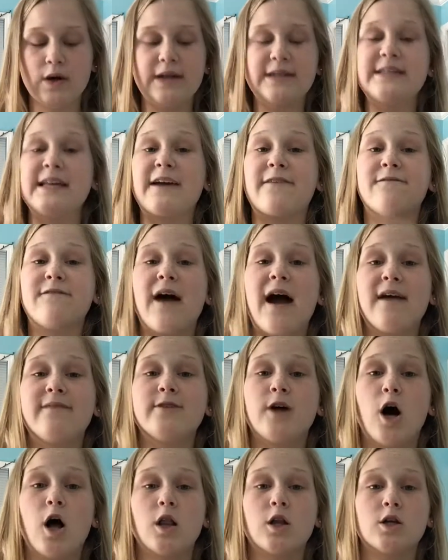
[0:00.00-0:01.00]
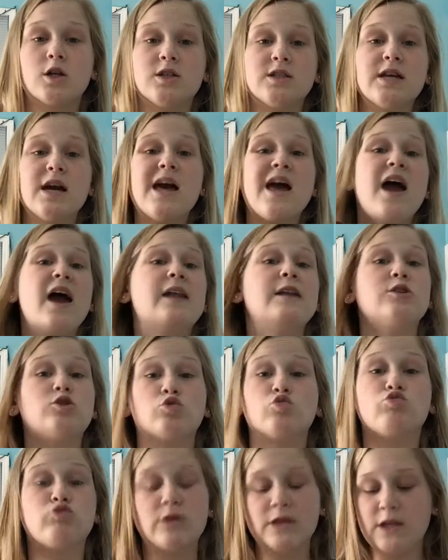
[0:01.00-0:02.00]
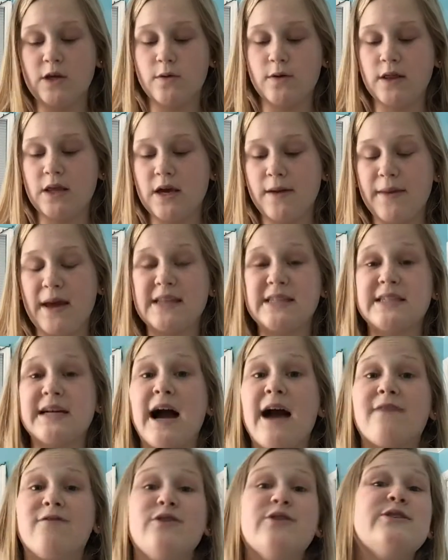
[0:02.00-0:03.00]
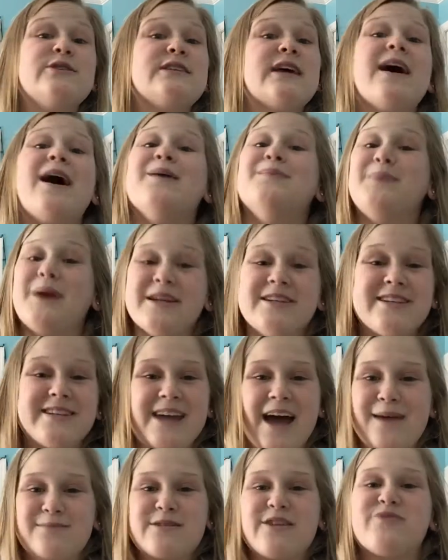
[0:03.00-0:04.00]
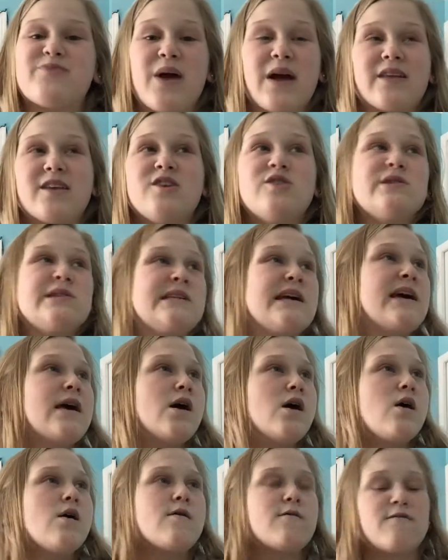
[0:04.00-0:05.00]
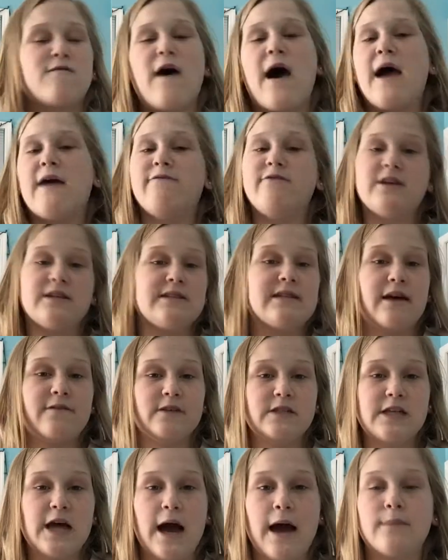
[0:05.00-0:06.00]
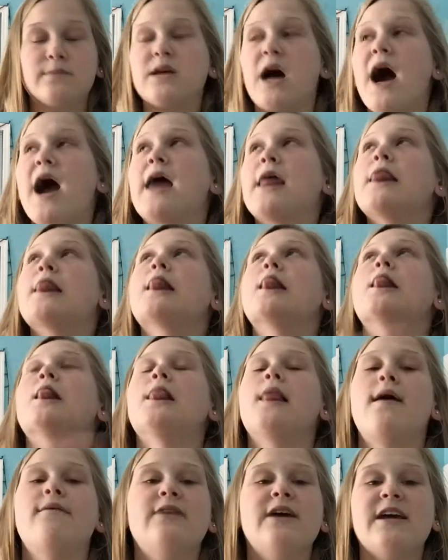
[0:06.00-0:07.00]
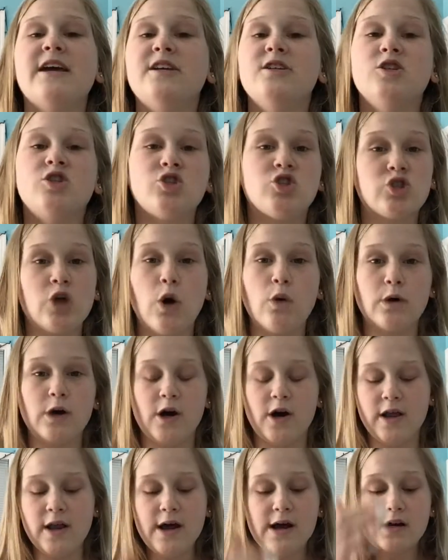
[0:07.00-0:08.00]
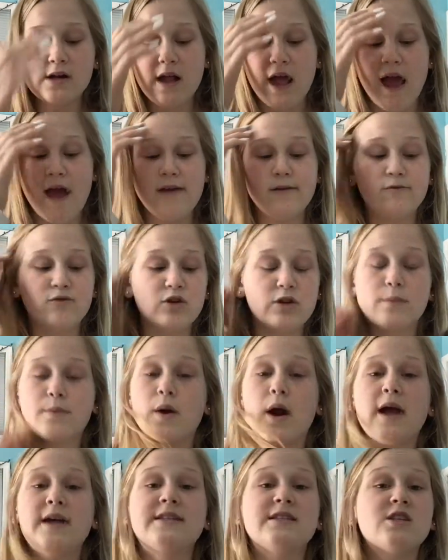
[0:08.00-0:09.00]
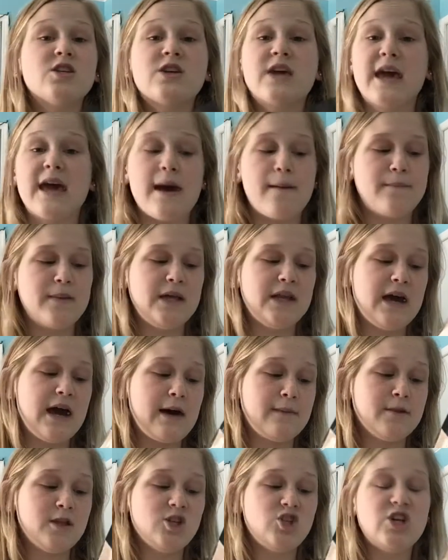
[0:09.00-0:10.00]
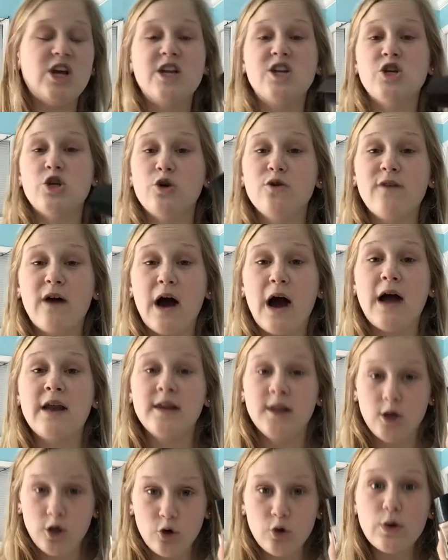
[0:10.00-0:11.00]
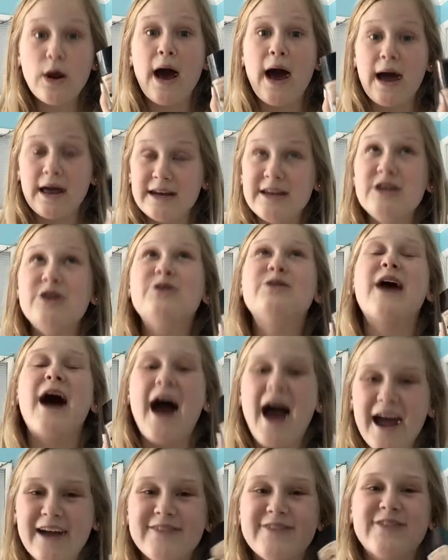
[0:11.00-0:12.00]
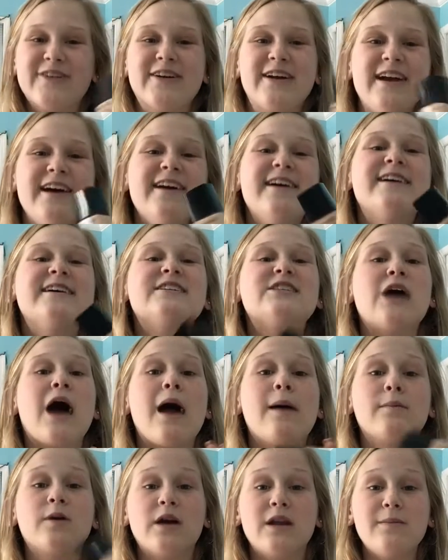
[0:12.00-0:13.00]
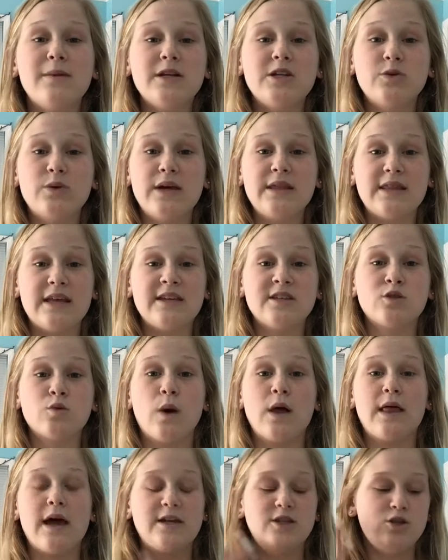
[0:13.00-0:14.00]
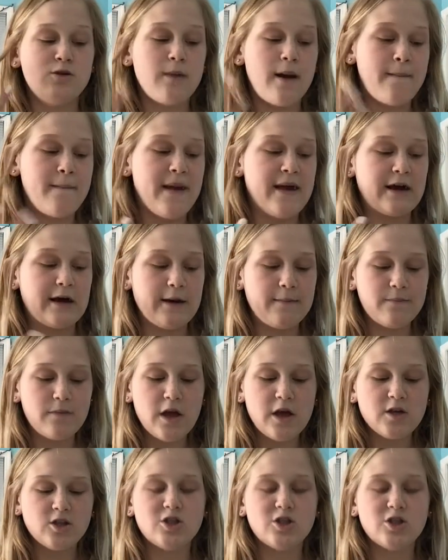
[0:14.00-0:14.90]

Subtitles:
It's like $5, and it's really, really amazing. I've used it a bunch of times. I've probably used it 5 to 7 times. I love it. It is so good. And for the price, you can't beat it. I'm in the shade Nude Ivory. So I'm gonna be doing this while I do my makeup.